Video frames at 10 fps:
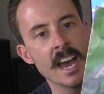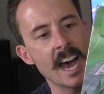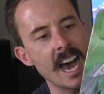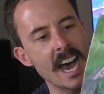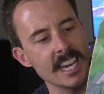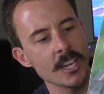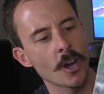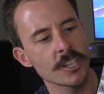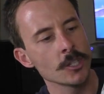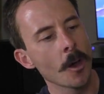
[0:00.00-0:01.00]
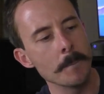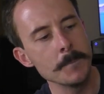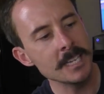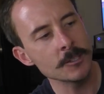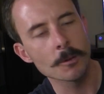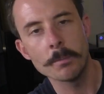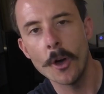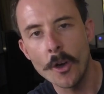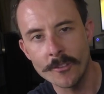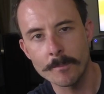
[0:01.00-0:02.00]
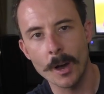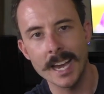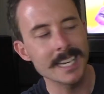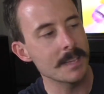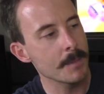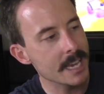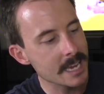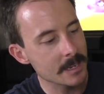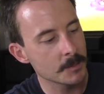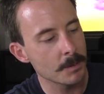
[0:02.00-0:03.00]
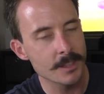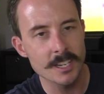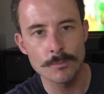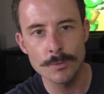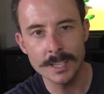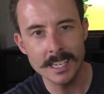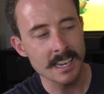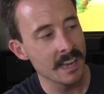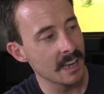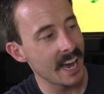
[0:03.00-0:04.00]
You know, it's not mint or perfect by any means, but there's really,